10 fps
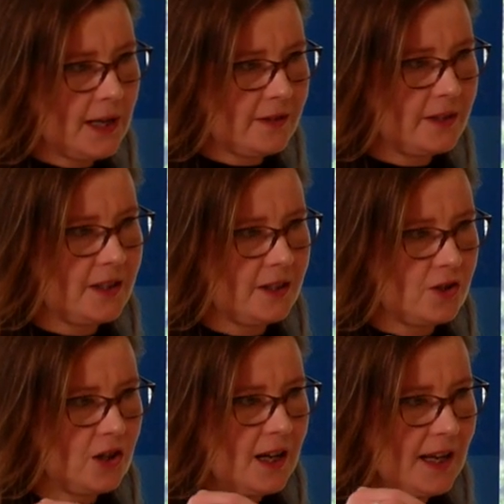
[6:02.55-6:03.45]

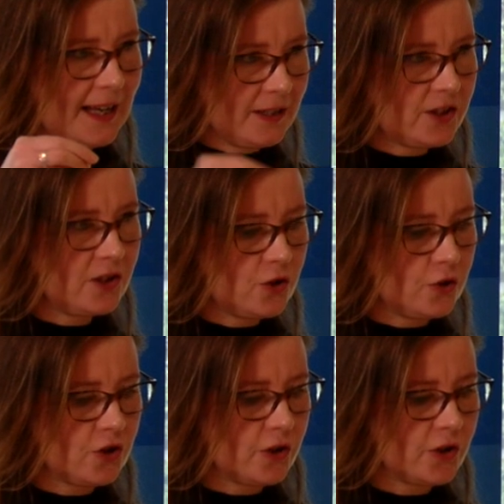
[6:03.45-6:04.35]
heritage
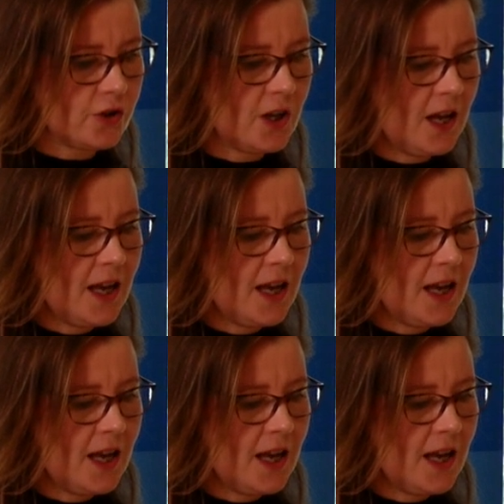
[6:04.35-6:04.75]
institutions